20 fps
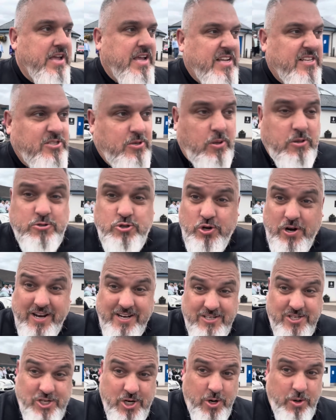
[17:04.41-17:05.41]
So I'll try
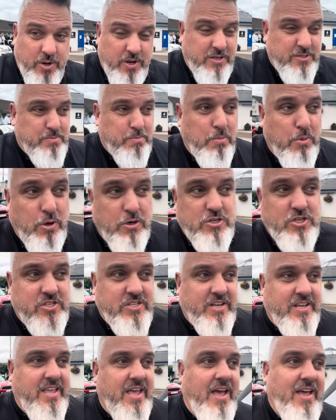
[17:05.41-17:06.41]
and show you as much as
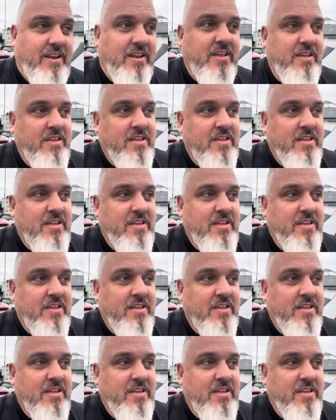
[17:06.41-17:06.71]
I can.